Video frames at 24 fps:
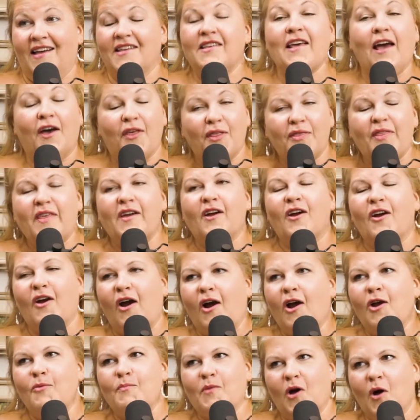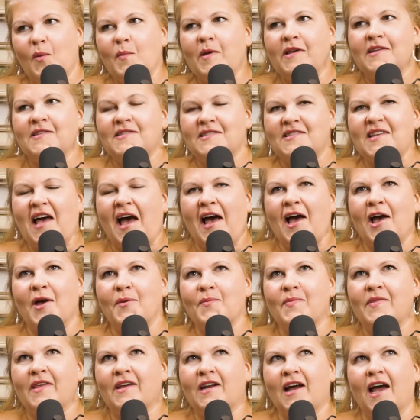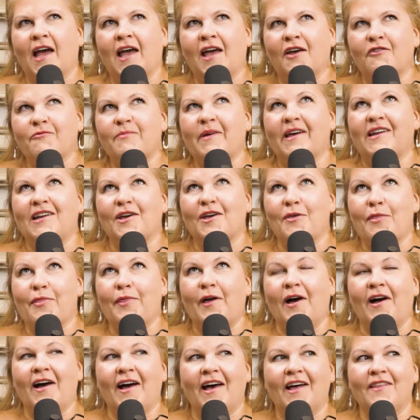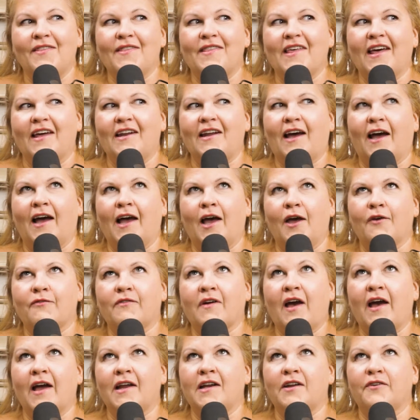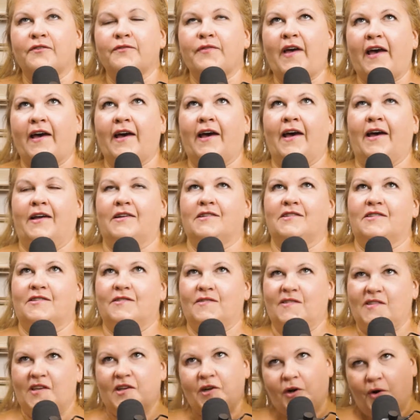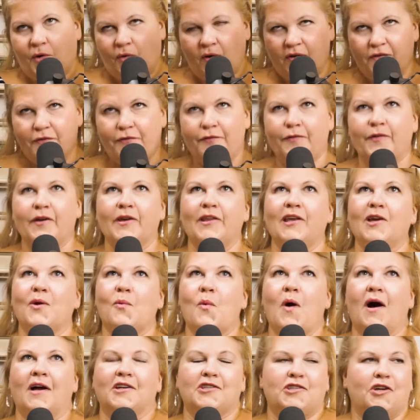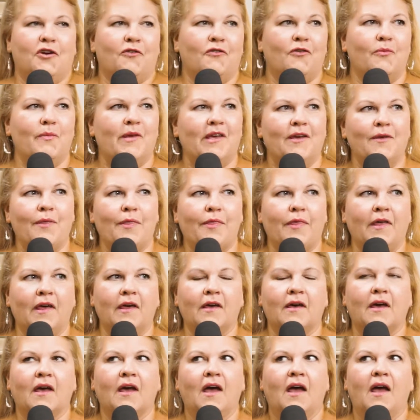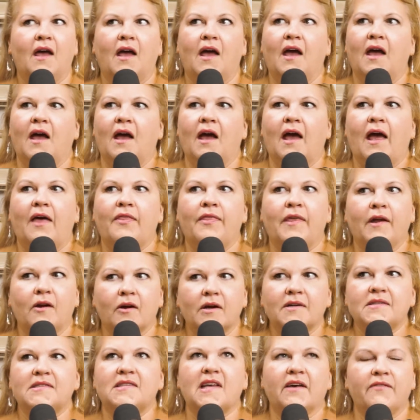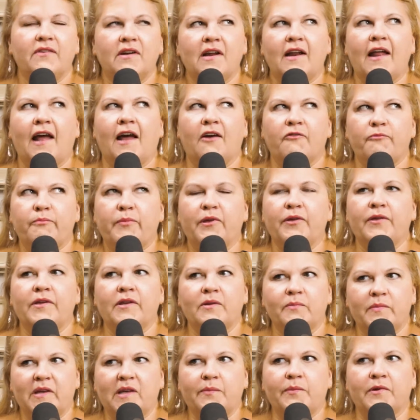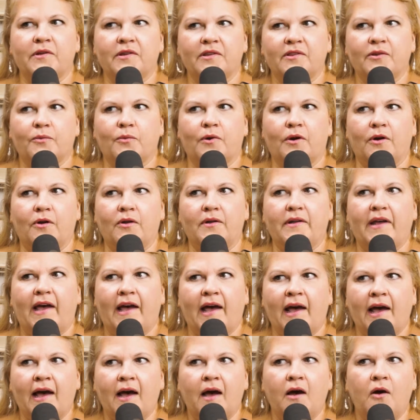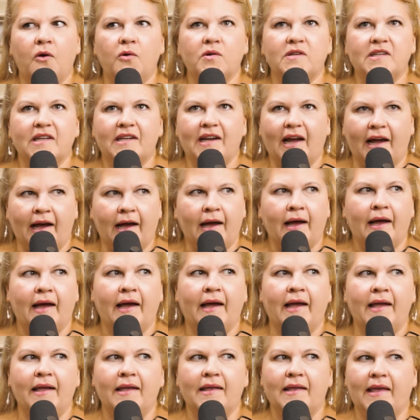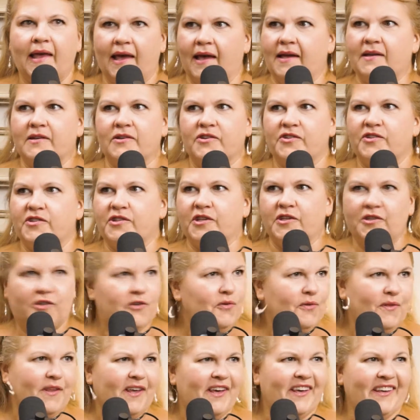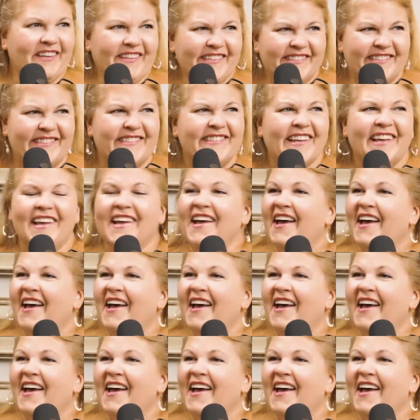Yeah, there are moments that I have been at THON that I've kind of had, feeling wash over me and think, there are 7.5 billion people in the world. How did I get to do this.